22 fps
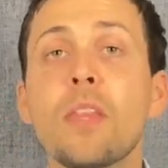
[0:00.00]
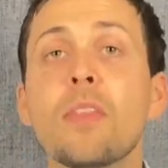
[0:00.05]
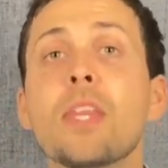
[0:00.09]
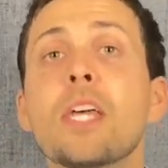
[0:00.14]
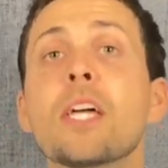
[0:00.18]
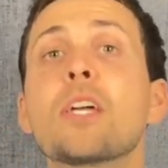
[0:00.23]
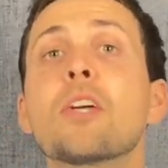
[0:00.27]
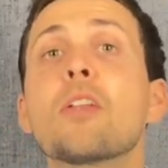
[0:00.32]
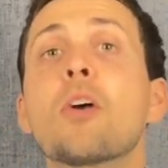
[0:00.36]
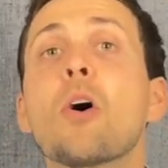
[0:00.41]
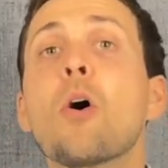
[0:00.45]

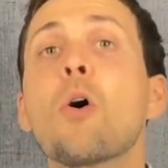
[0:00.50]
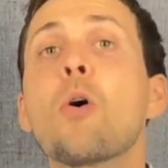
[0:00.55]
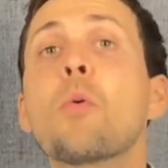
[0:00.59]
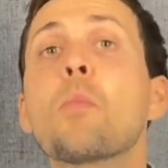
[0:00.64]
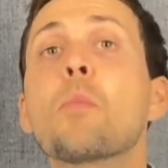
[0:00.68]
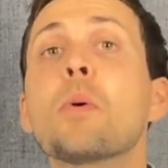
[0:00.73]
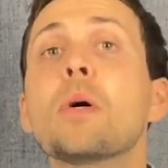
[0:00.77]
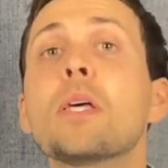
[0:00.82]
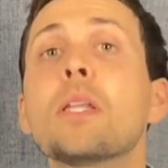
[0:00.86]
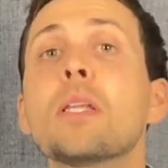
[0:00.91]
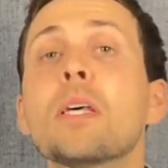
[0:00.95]
They can
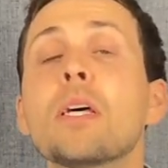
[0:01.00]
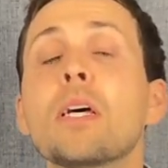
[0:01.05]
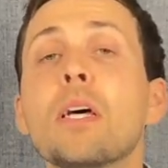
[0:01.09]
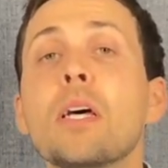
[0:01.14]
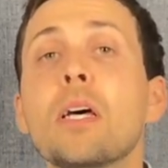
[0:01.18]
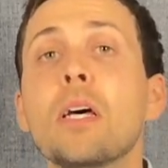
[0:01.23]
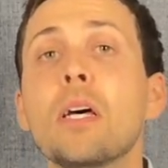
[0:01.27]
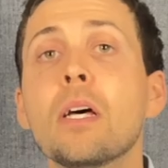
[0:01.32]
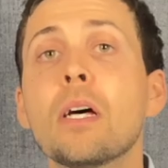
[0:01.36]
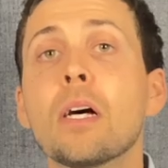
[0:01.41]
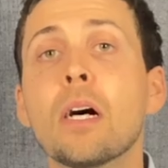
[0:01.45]
open
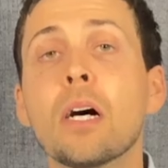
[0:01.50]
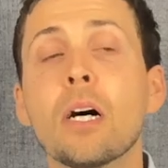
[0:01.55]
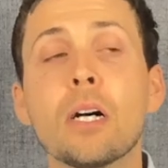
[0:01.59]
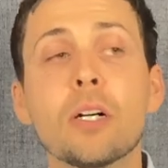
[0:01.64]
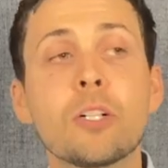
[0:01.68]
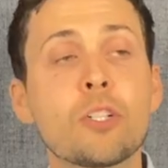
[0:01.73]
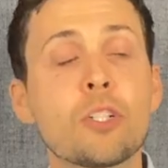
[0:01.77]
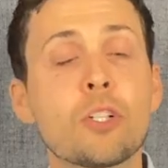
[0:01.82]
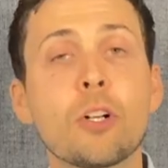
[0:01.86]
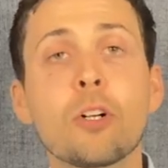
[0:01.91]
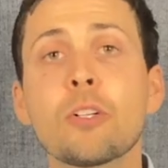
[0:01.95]

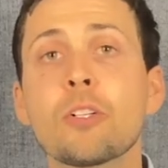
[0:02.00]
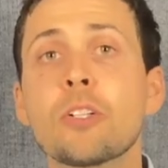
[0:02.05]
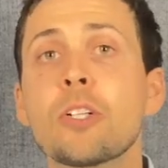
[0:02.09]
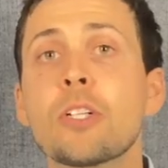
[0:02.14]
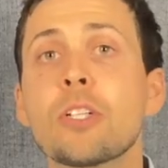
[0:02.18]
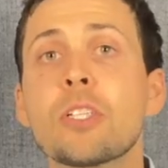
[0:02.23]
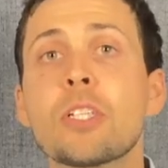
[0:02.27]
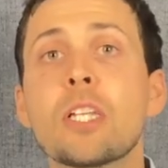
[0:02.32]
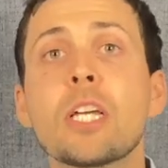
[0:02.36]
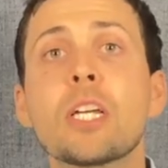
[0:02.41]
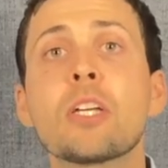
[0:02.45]
uh,
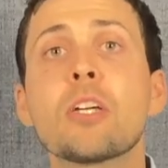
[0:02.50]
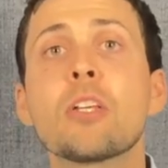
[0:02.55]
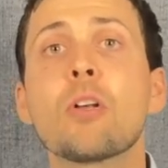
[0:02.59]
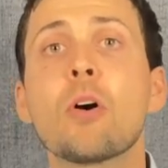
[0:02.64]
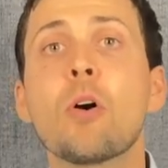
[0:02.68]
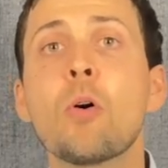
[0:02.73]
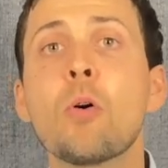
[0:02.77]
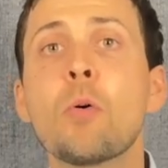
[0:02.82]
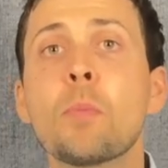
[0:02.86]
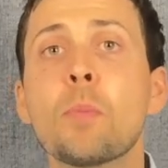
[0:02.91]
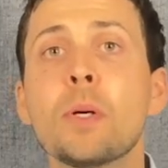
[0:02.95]
churches, they can
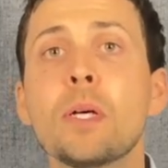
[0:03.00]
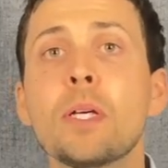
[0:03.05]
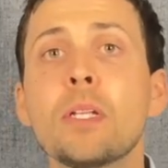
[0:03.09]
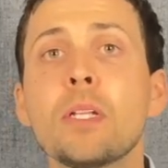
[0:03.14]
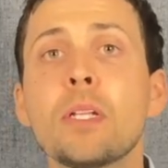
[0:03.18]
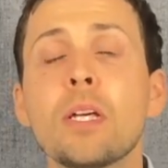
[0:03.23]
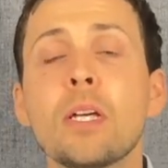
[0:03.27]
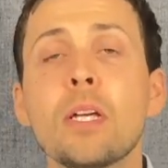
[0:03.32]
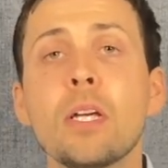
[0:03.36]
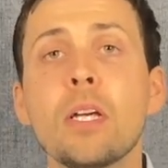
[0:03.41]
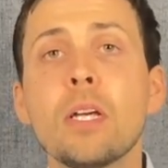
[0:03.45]

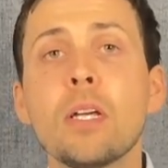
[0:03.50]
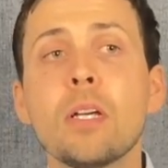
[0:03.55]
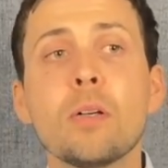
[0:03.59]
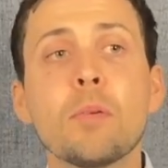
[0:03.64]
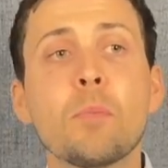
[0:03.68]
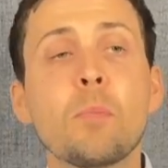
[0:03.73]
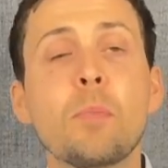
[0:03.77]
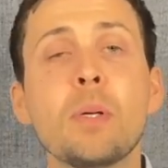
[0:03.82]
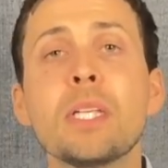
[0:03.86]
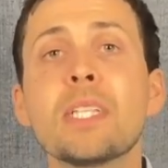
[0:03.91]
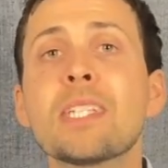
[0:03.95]
open
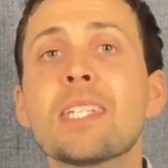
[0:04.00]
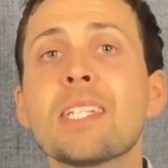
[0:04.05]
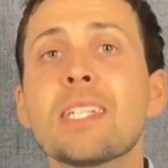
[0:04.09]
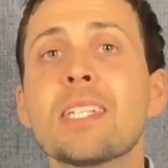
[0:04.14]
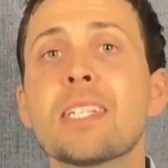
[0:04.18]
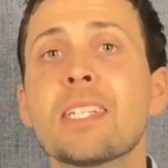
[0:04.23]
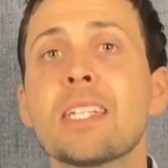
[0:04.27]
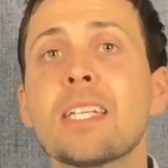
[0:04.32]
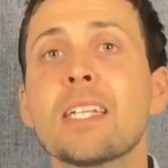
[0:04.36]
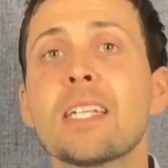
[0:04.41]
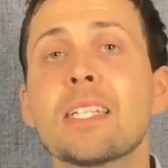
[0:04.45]

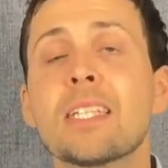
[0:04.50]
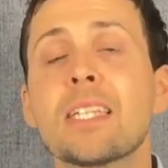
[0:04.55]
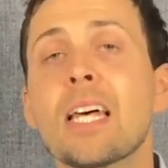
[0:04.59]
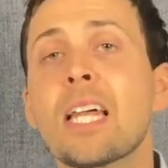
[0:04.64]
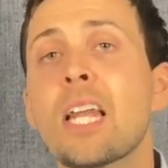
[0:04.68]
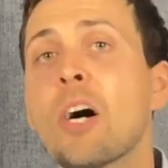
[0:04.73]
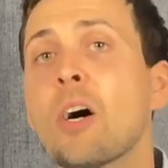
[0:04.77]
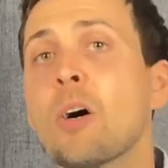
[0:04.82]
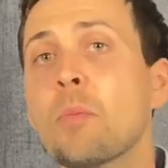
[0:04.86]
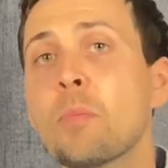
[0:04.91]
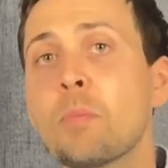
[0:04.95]
businesses
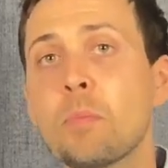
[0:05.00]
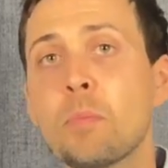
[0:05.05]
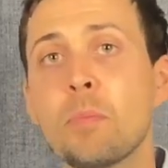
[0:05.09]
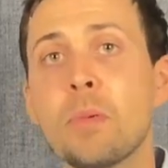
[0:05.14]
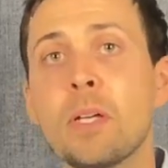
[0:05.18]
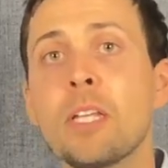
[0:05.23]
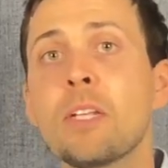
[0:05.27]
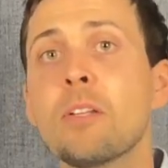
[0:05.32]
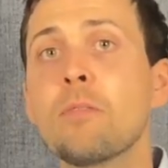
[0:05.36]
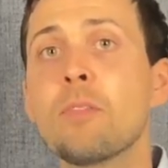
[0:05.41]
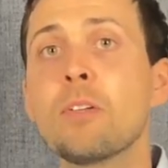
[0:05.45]
that help
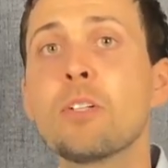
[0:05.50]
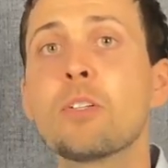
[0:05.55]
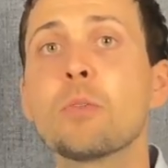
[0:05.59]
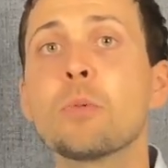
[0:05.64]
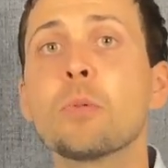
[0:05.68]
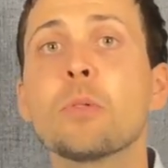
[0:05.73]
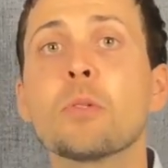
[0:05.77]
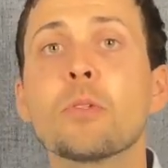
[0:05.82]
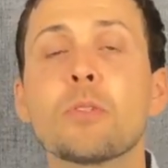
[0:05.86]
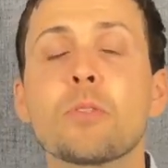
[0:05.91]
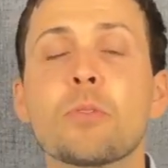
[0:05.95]

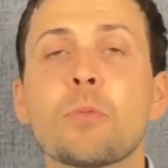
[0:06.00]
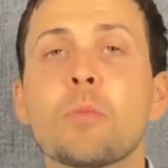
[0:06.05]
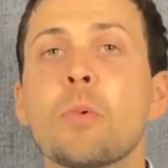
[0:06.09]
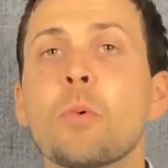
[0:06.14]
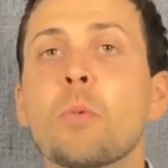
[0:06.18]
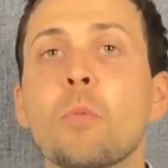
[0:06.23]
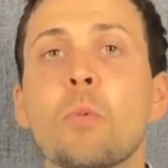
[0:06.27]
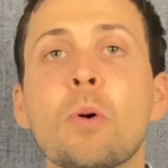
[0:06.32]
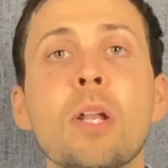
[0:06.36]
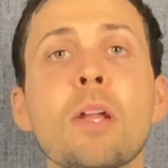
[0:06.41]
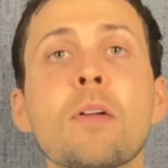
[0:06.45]
individuals,
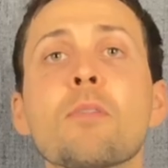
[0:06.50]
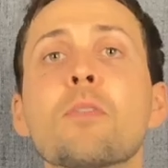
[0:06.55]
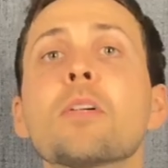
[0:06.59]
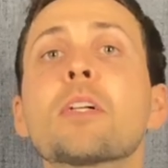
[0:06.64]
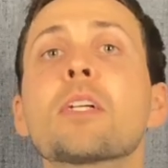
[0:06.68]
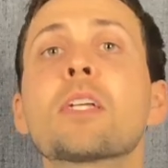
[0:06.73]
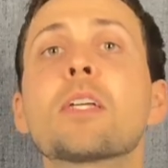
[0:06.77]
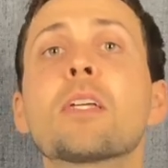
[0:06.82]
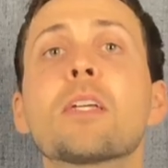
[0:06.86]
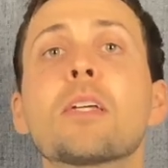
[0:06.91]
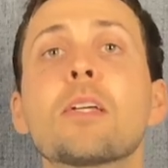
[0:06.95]

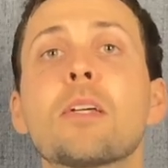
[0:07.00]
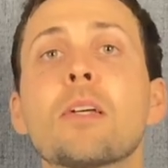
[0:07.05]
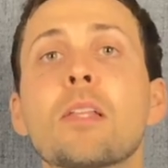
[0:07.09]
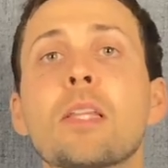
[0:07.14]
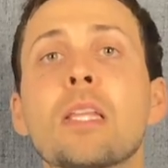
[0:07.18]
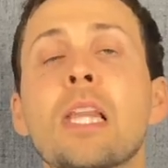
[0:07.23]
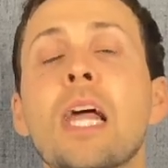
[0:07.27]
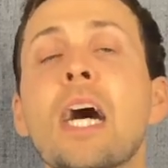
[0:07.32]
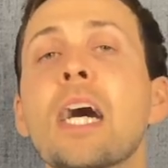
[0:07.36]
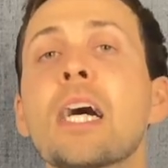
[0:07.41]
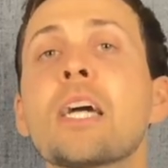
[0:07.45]
whatever
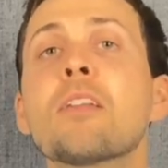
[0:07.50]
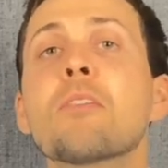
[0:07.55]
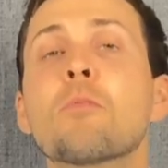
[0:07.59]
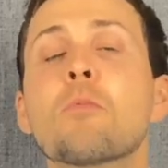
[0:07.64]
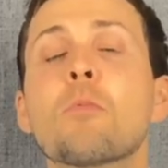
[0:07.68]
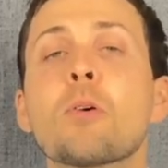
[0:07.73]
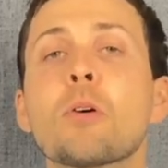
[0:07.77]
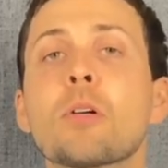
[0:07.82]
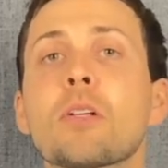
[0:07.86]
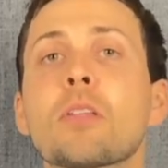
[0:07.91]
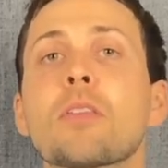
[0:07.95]
line of
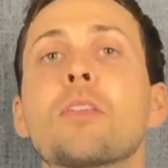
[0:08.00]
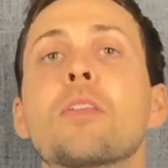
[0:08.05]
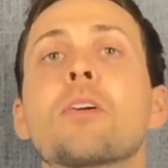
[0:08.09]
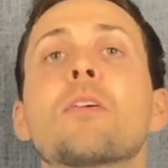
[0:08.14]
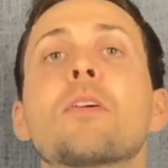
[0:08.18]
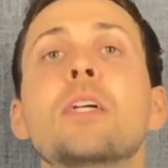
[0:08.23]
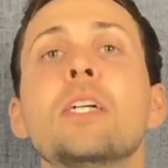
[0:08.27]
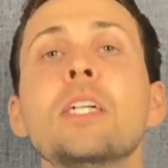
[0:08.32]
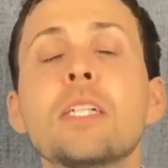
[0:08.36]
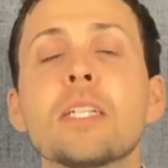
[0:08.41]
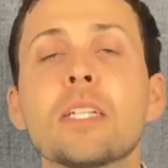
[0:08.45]
work
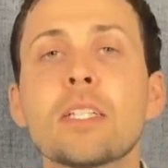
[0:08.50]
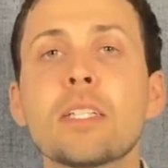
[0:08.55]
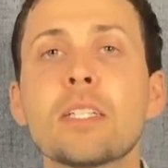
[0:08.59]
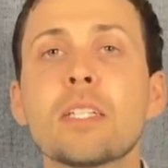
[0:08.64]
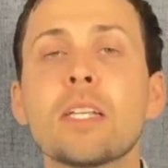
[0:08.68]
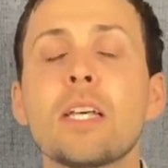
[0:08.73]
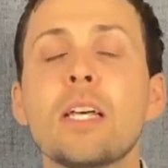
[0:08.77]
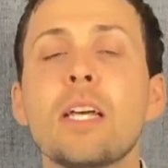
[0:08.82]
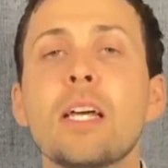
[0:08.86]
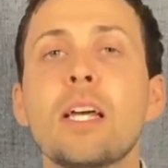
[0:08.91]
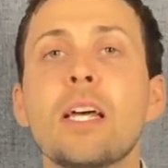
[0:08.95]
there is
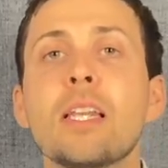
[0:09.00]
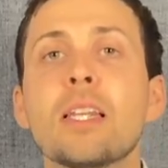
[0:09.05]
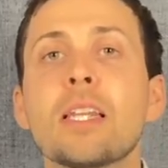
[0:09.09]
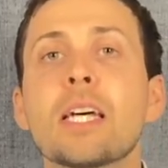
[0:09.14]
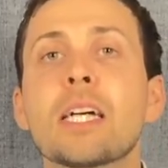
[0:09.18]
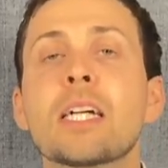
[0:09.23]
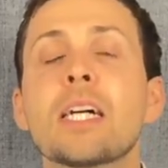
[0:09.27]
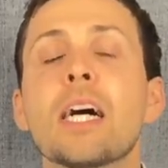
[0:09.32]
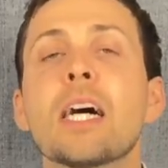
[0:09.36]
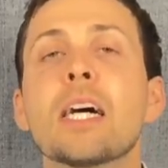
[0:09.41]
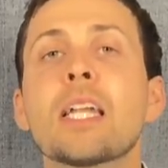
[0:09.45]

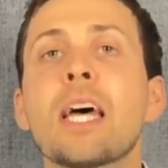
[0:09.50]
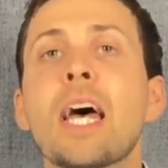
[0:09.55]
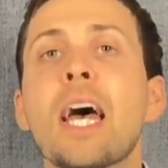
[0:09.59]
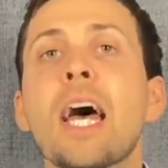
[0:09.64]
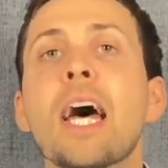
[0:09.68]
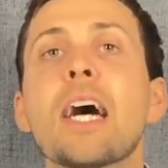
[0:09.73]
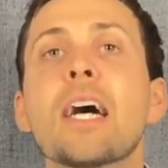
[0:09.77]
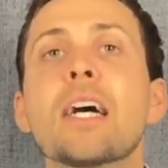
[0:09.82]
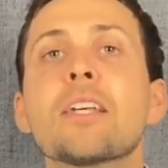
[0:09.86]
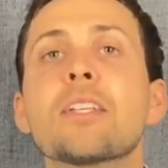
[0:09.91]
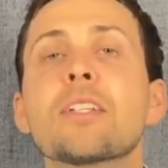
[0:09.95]
that God
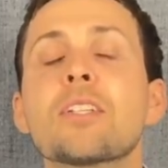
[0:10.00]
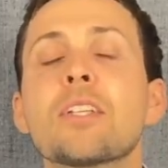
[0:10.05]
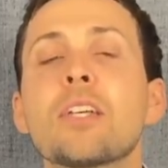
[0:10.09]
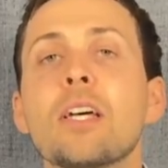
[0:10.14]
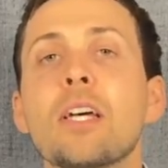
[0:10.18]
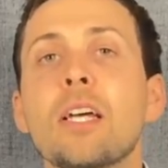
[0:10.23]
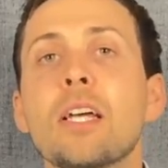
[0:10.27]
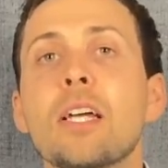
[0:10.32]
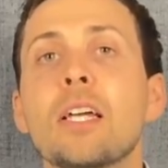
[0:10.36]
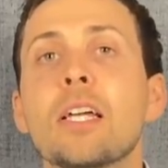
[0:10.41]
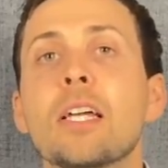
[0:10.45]
has,
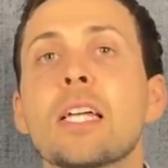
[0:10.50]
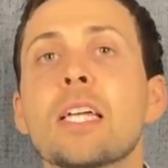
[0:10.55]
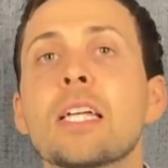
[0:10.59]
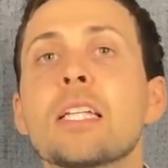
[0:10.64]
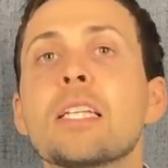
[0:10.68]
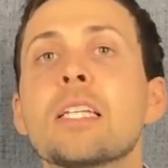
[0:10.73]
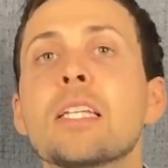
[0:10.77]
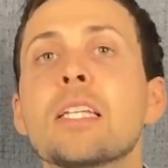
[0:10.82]
it